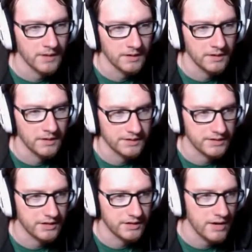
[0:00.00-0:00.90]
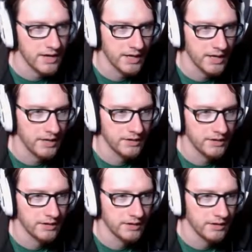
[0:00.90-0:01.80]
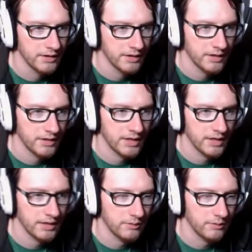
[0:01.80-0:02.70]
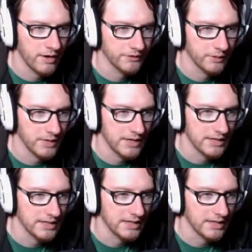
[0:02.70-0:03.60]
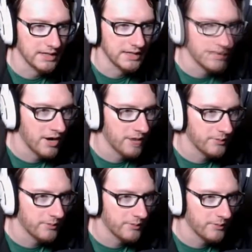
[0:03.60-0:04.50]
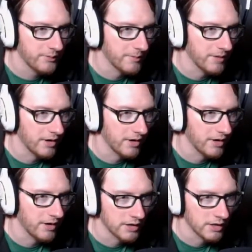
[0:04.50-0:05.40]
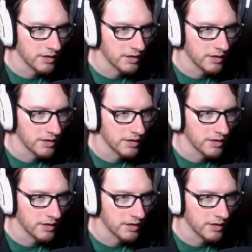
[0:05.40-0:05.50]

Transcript: Let's go ahead, and I don't think we need to take the sea moth. We could just swim on over.